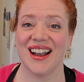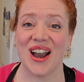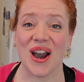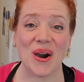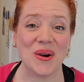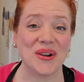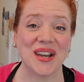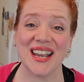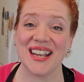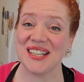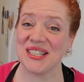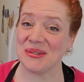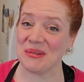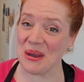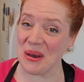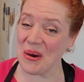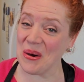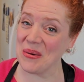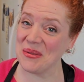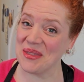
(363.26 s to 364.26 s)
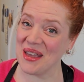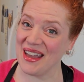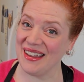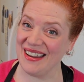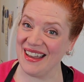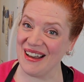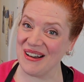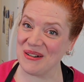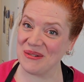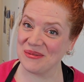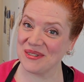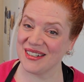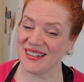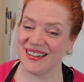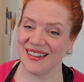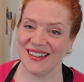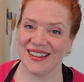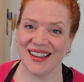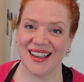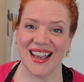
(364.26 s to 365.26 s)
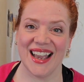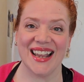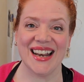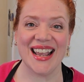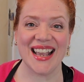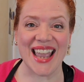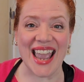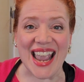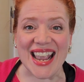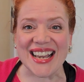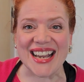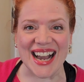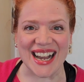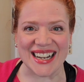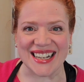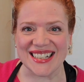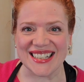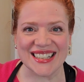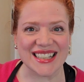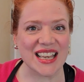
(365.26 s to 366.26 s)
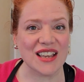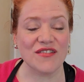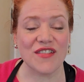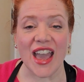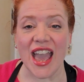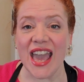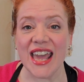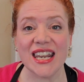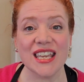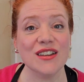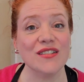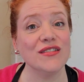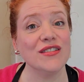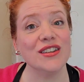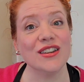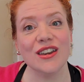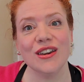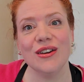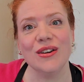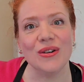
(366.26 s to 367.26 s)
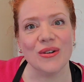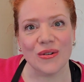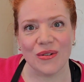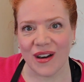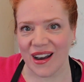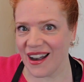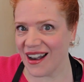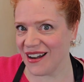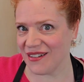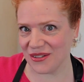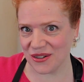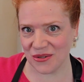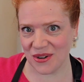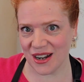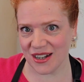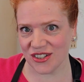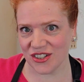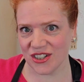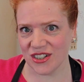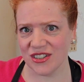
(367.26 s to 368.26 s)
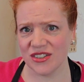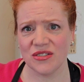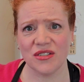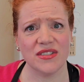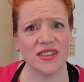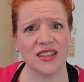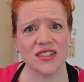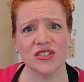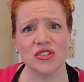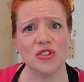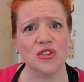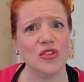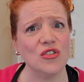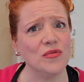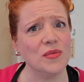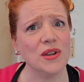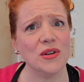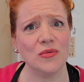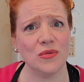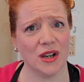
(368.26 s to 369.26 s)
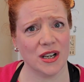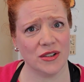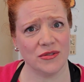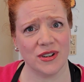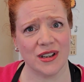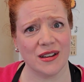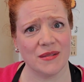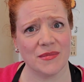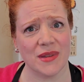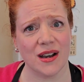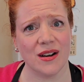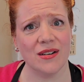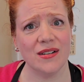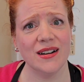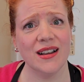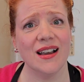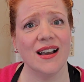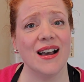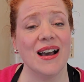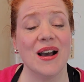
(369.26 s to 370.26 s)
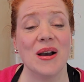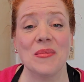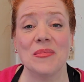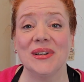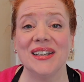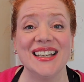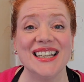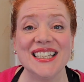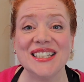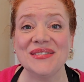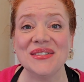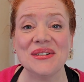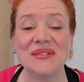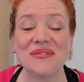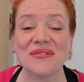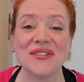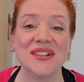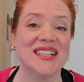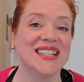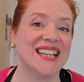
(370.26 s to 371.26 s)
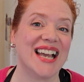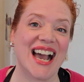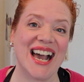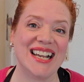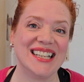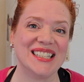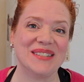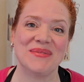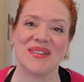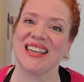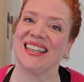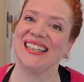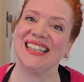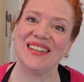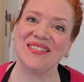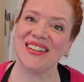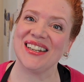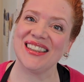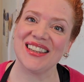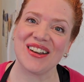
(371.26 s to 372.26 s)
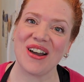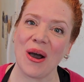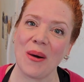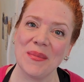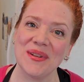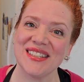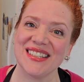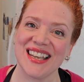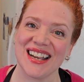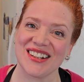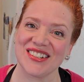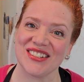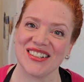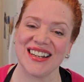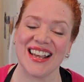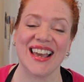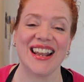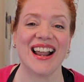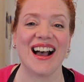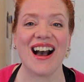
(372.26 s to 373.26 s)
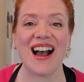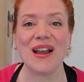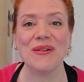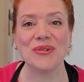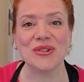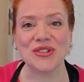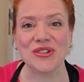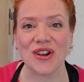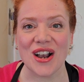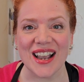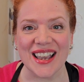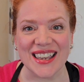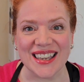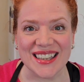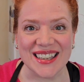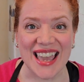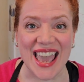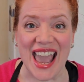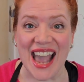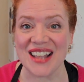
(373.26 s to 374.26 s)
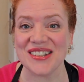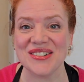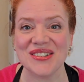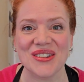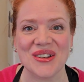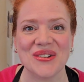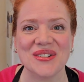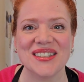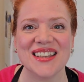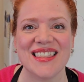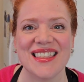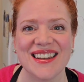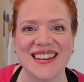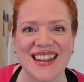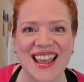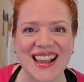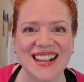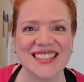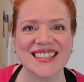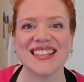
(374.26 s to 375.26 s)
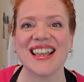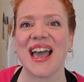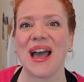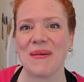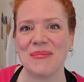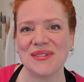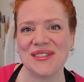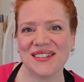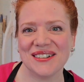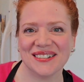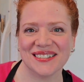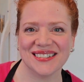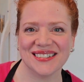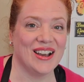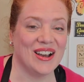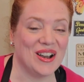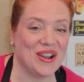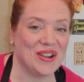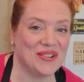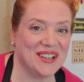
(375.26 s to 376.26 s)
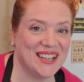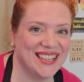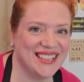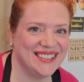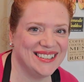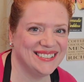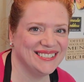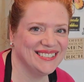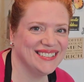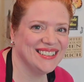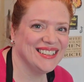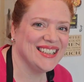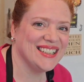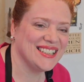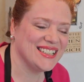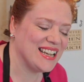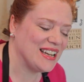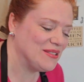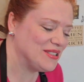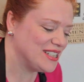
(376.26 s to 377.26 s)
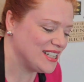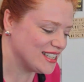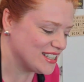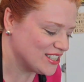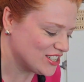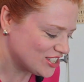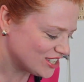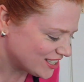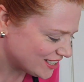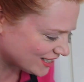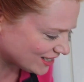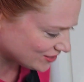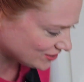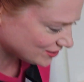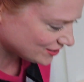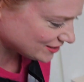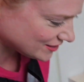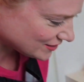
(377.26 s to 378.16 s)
Okay, so I hope that helped. And hey guys, if any of you have questions or things you've been wondering about, please feel free to ask me and leave it in the comment section, and I will try and answer those in the next episode. All right, it's time to take the chicken out.